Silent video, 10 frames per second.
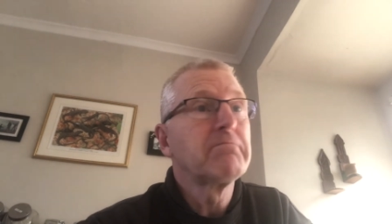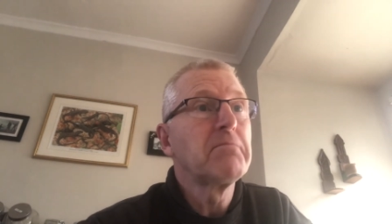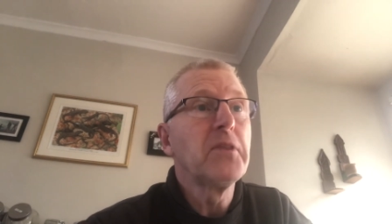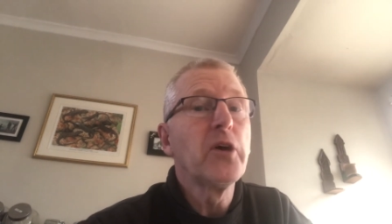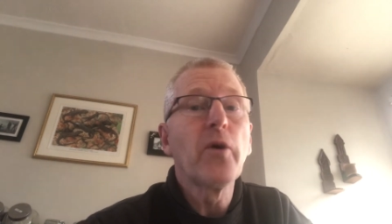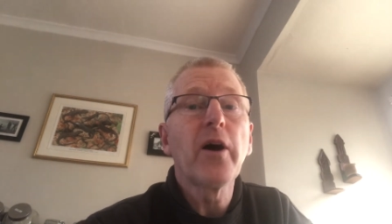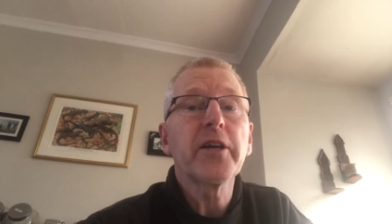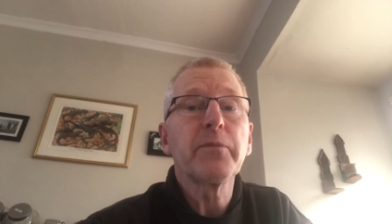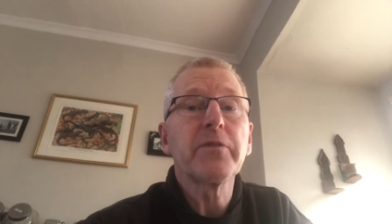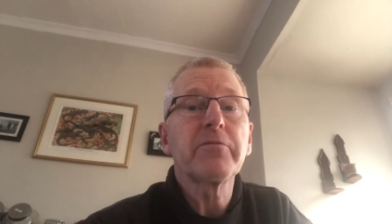no
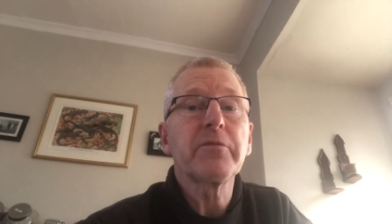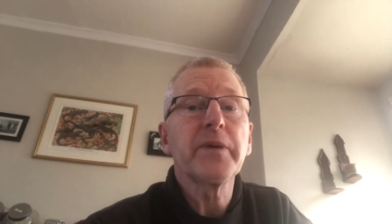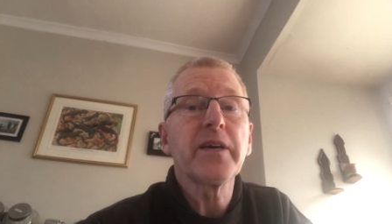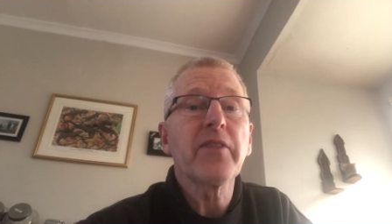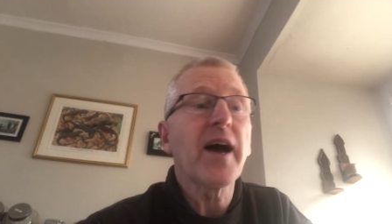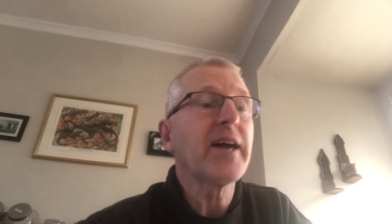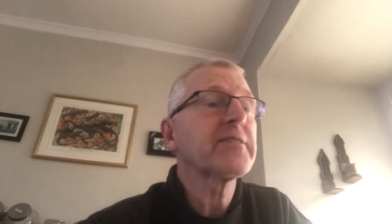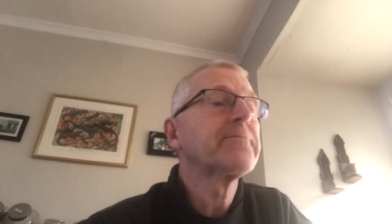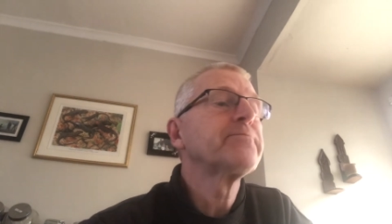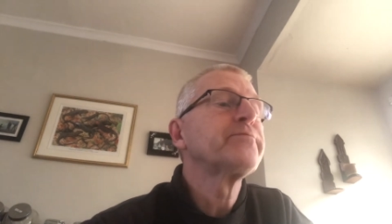argument from me on that.
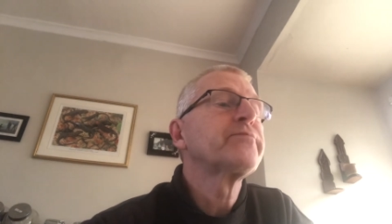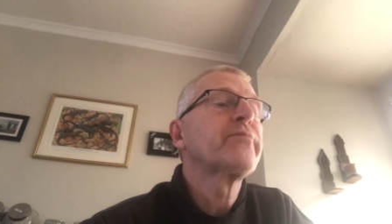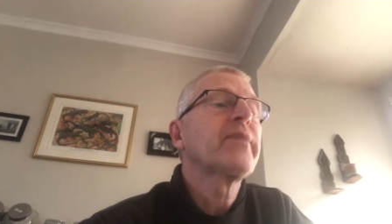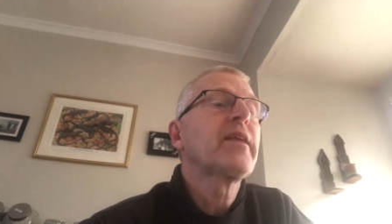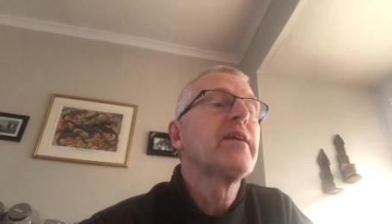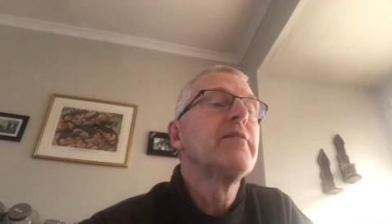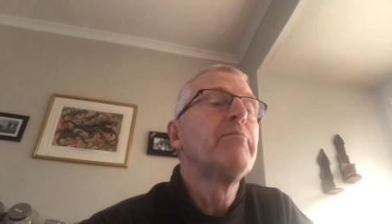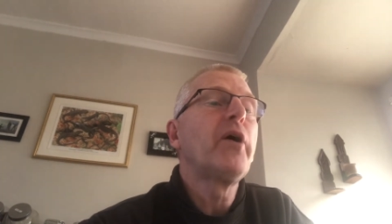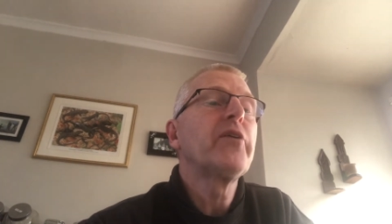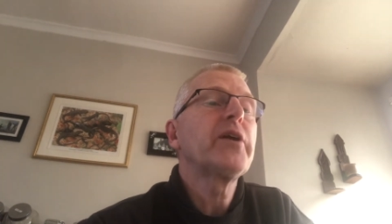
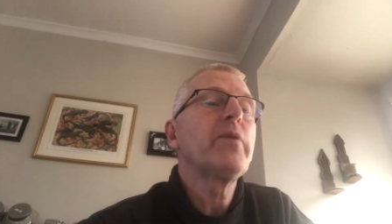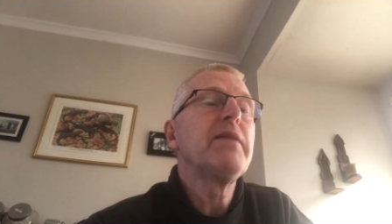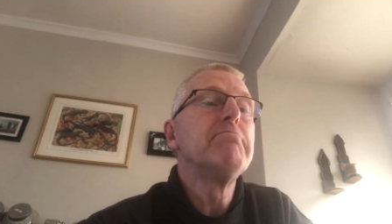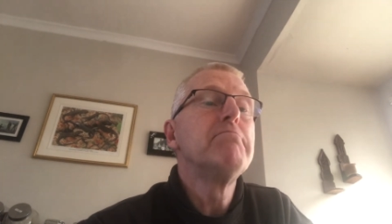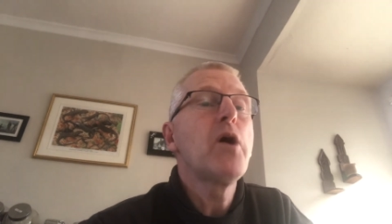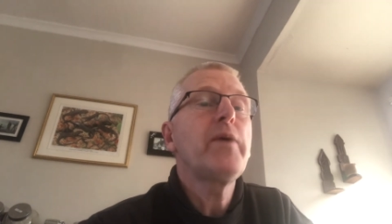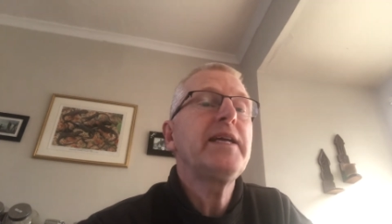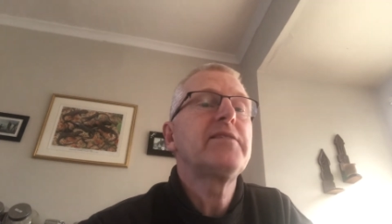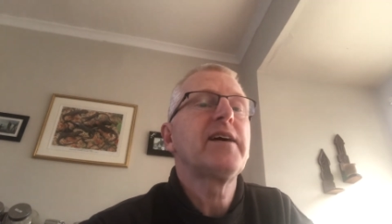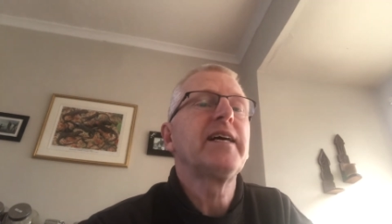Ponder when mowing
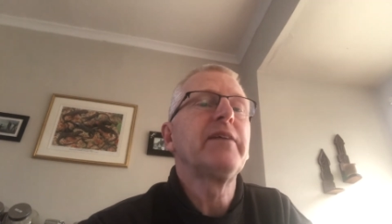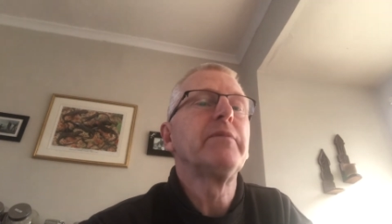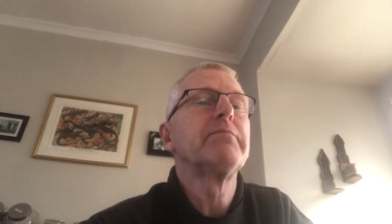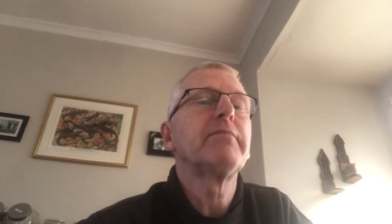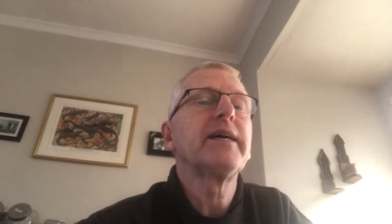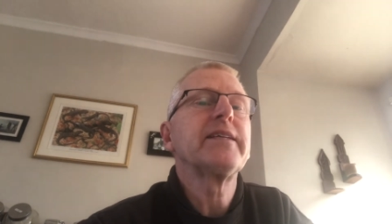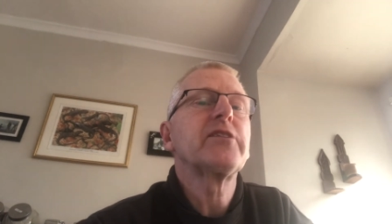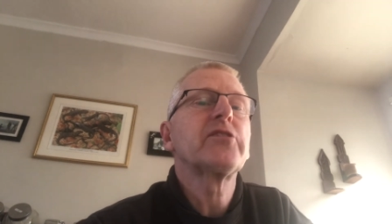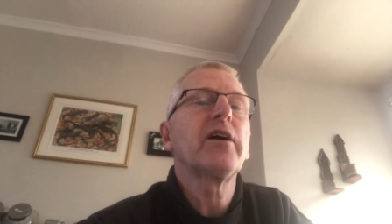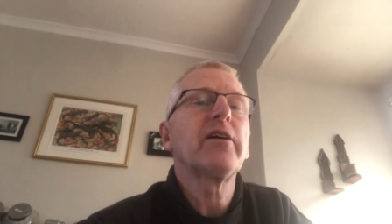time might
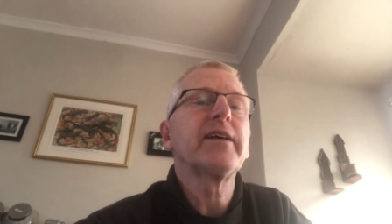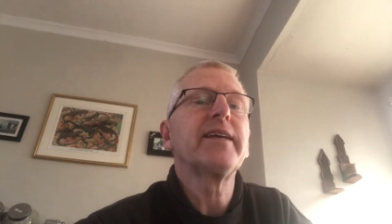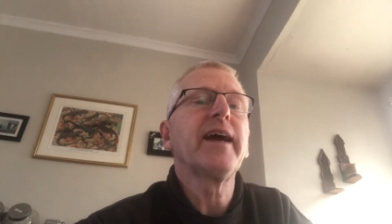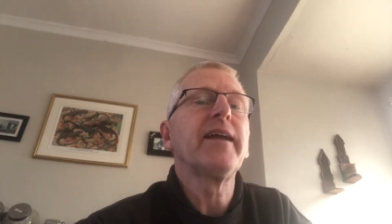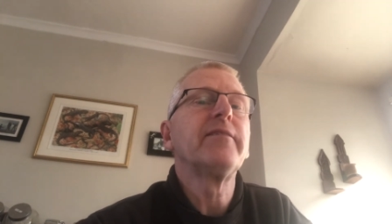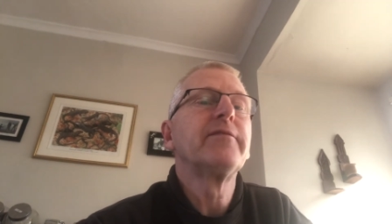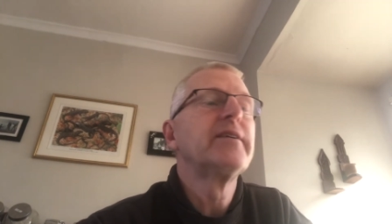start again.